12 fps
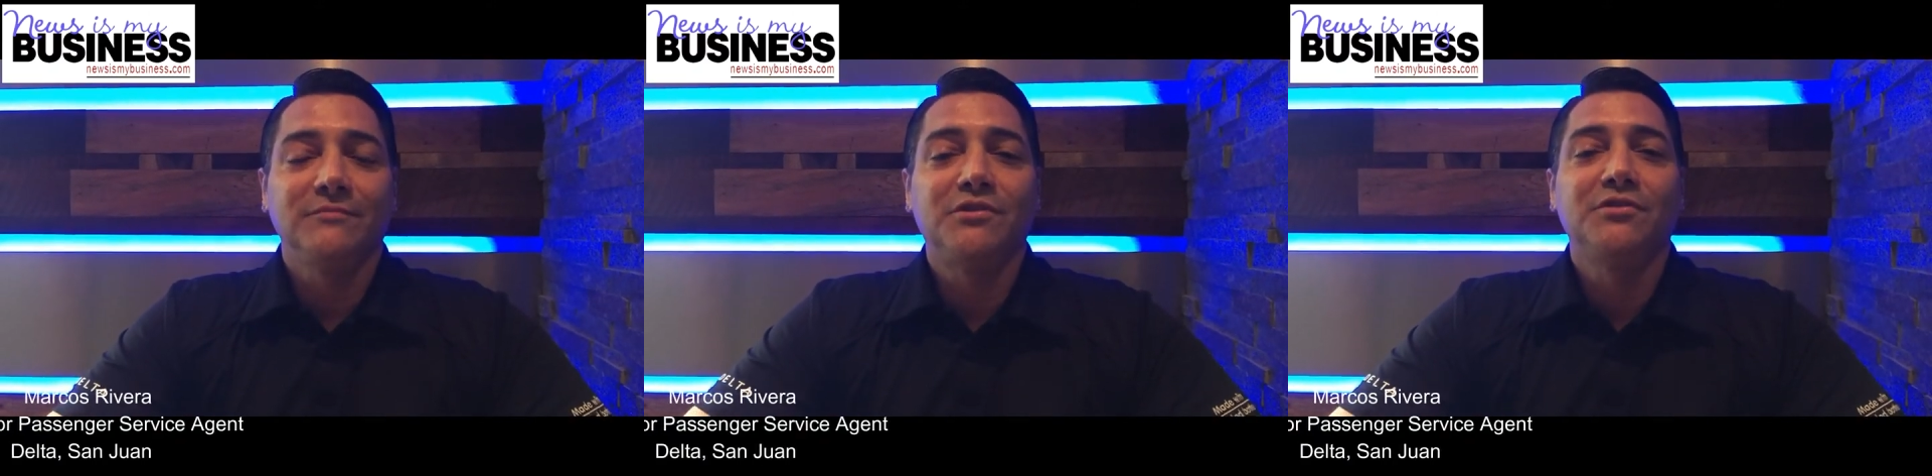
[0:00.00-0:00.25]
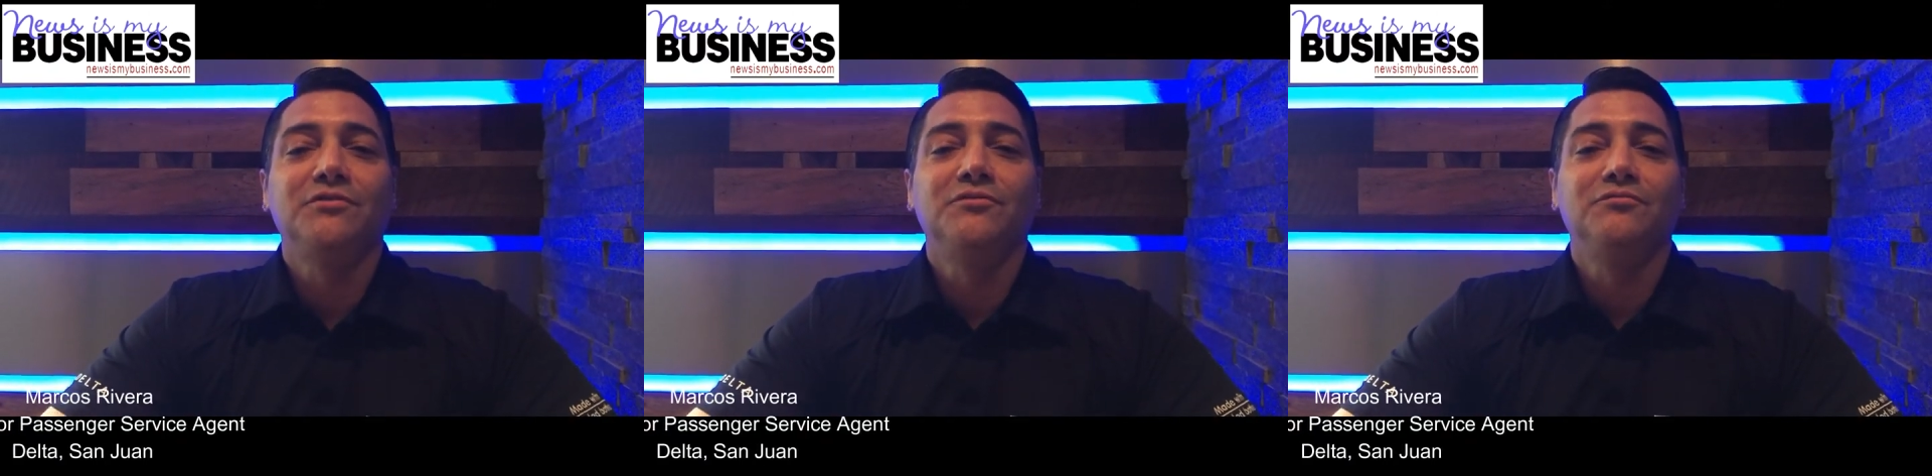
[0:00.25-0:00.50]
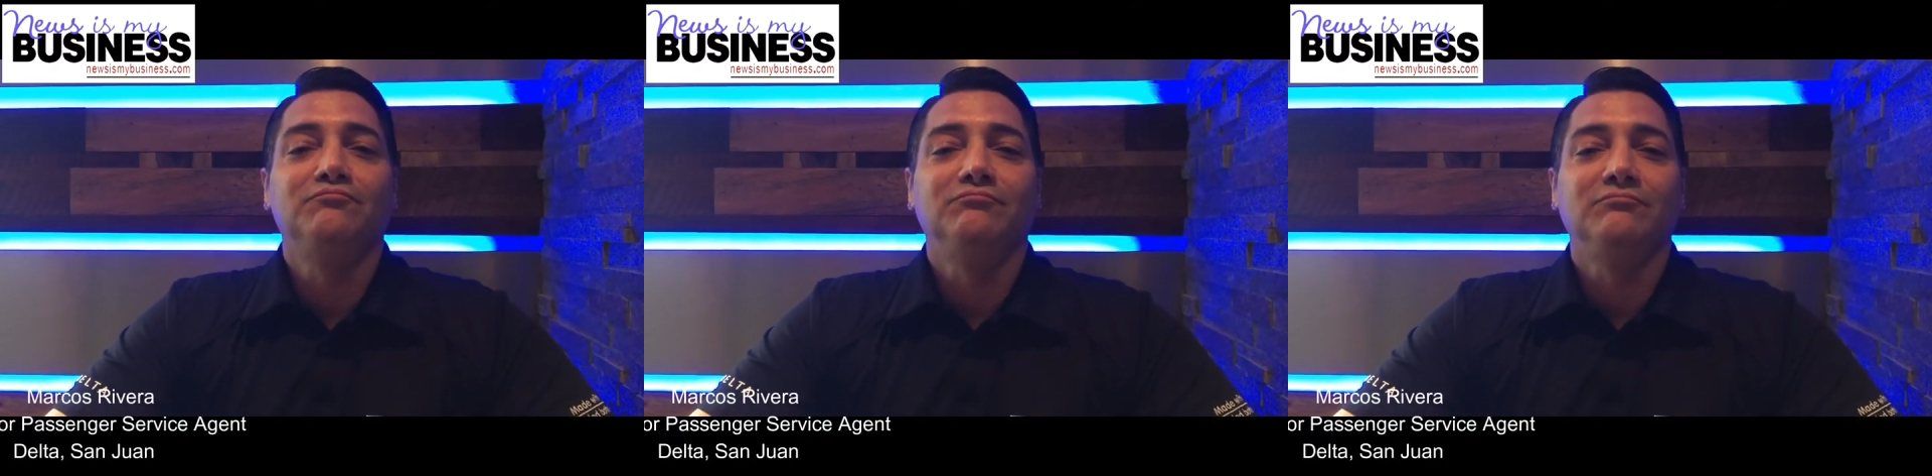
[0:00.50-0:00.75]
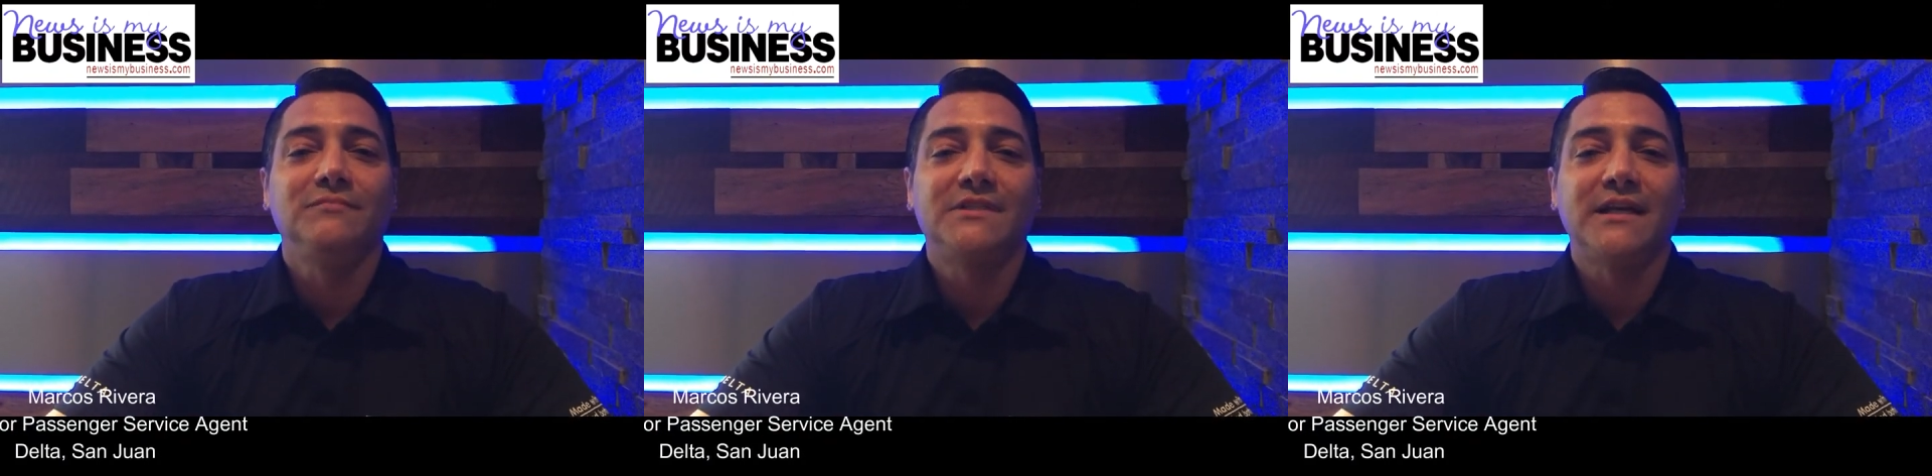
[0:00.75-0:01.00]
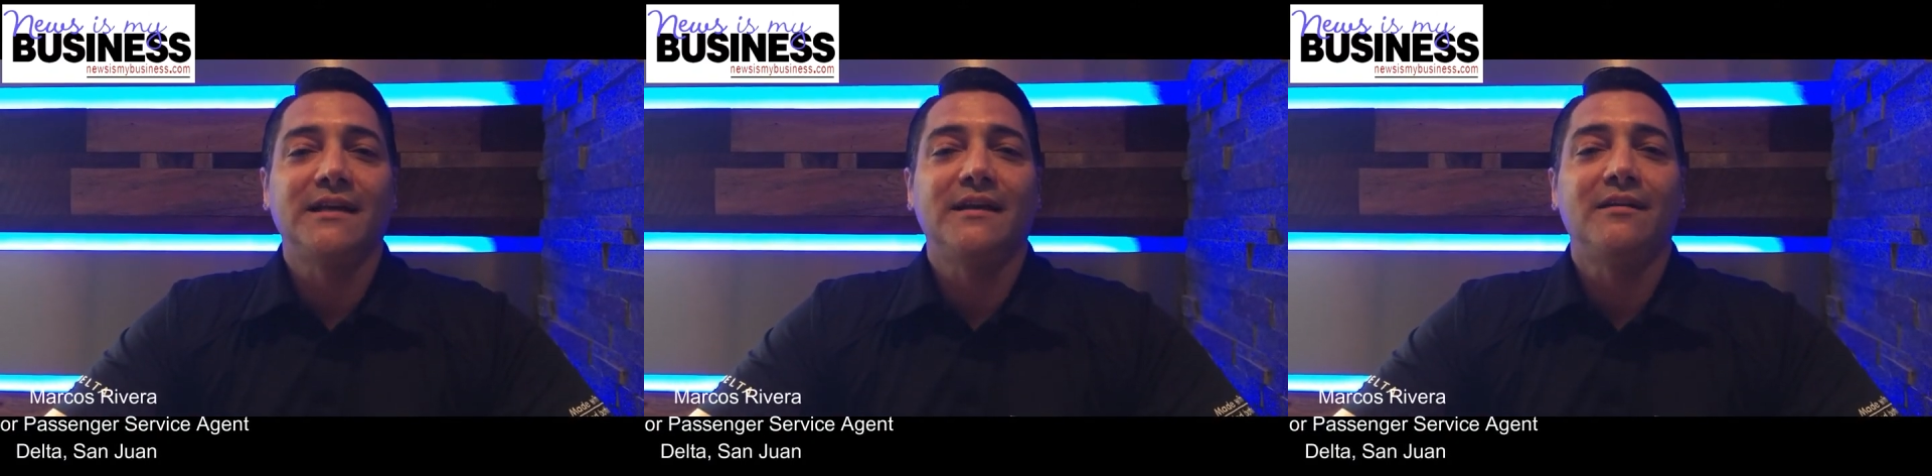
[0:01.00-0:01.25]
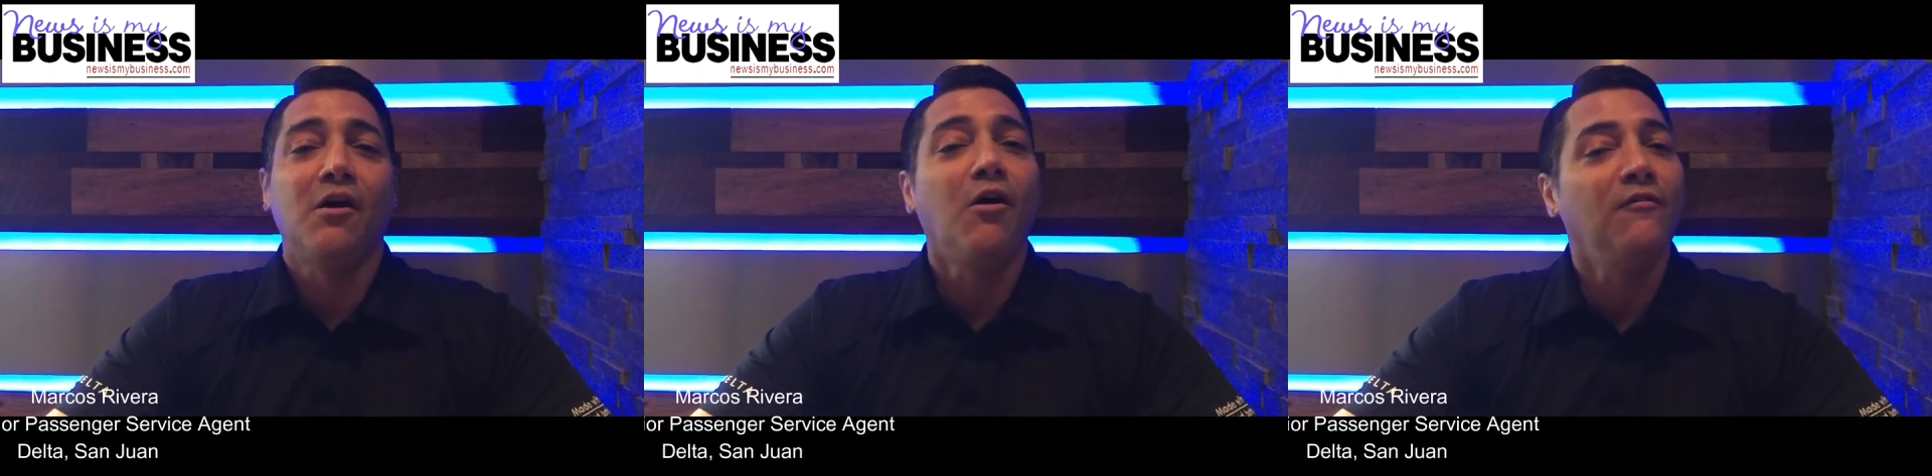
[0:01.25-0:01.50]
to check
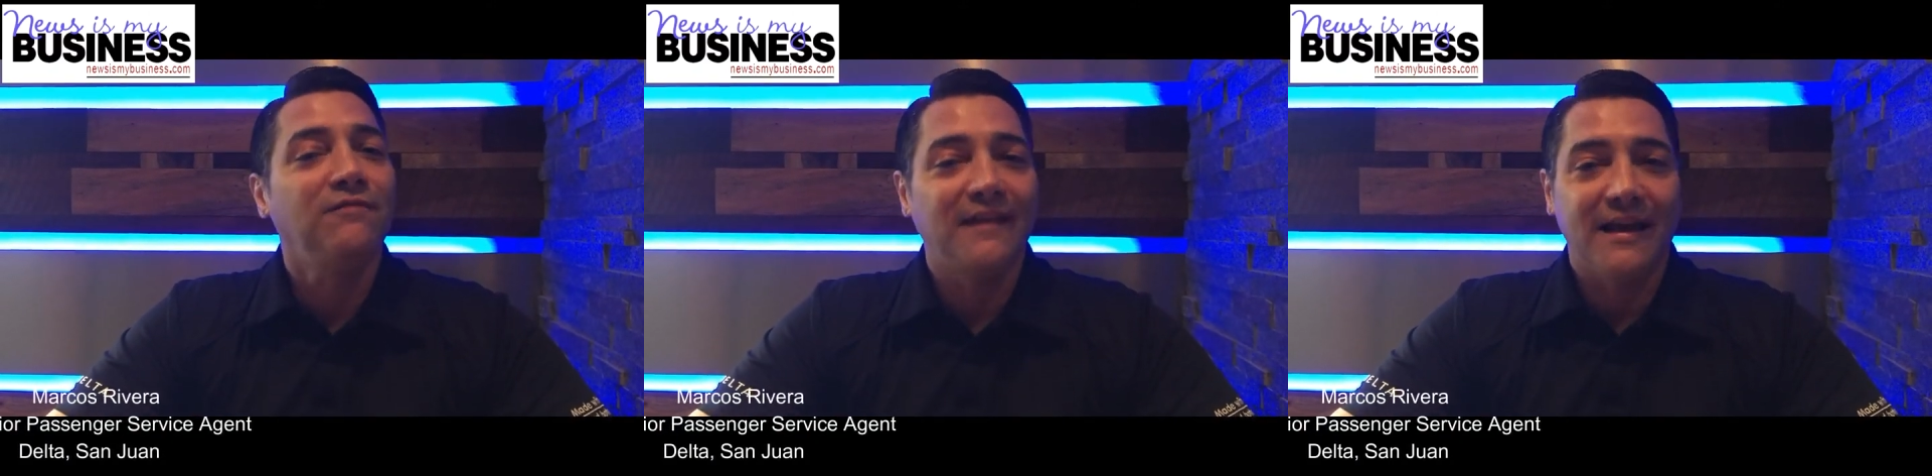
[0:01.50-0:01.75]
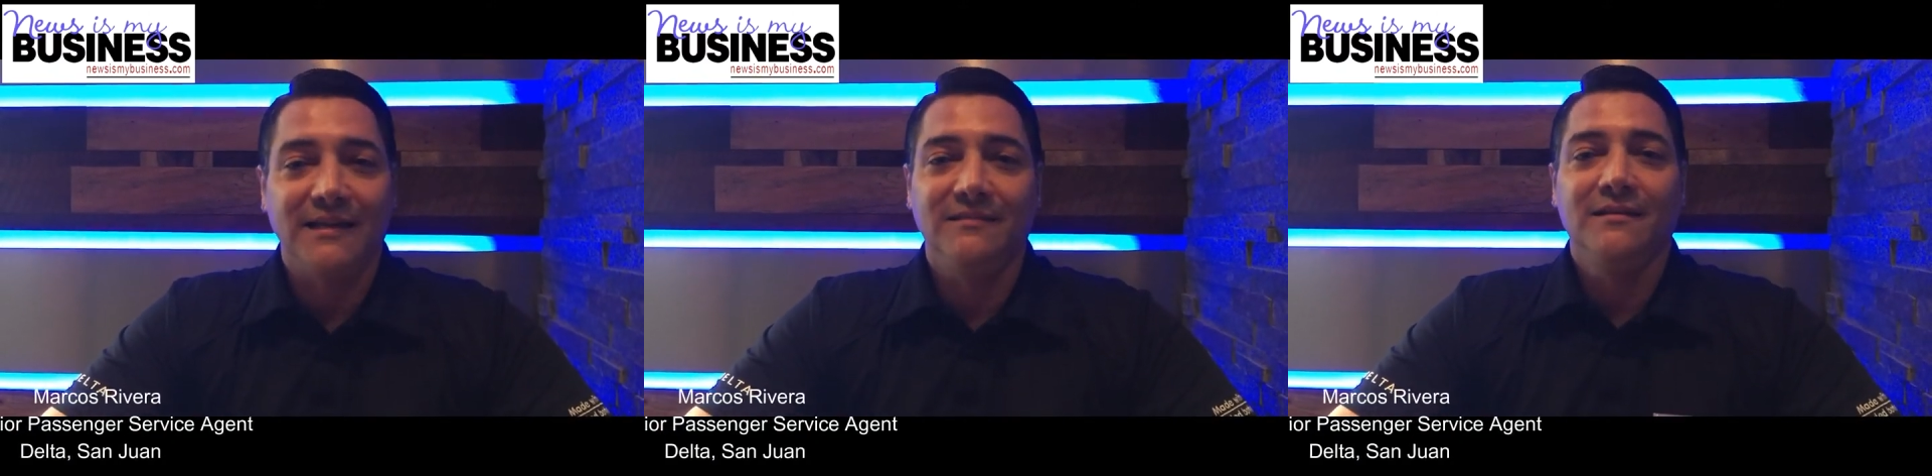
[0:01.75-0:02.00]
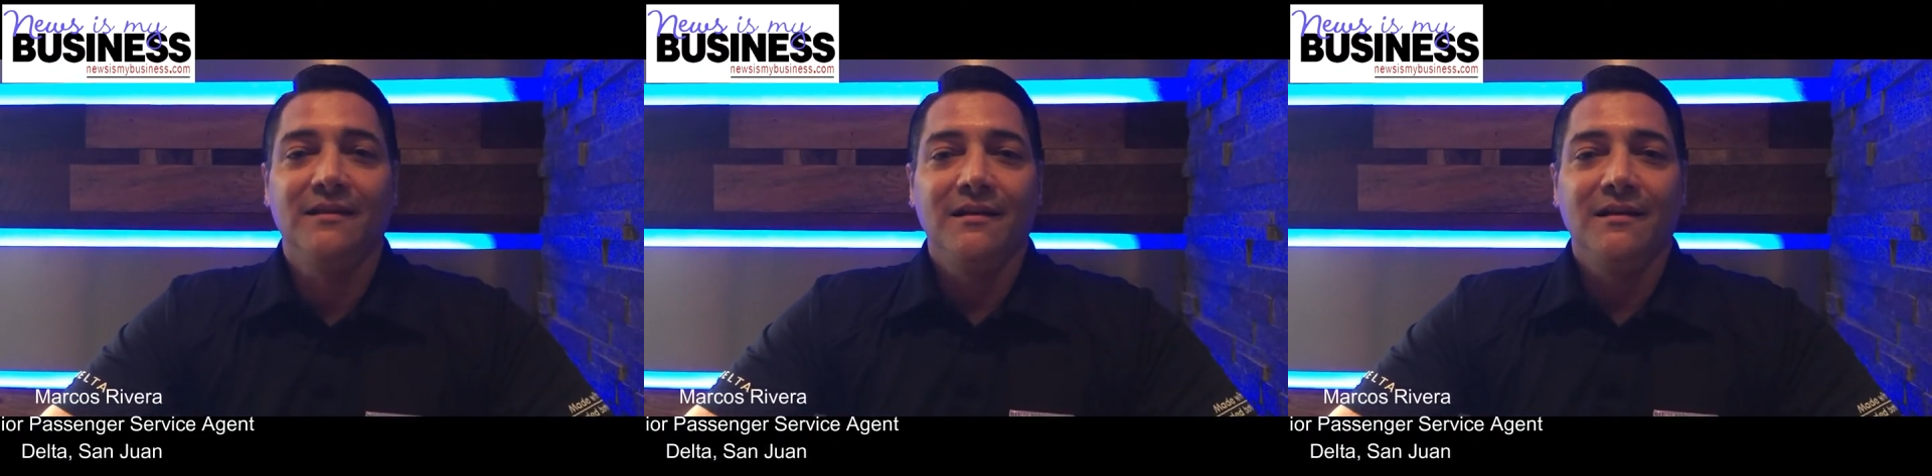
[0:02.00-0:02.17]
in a whole flight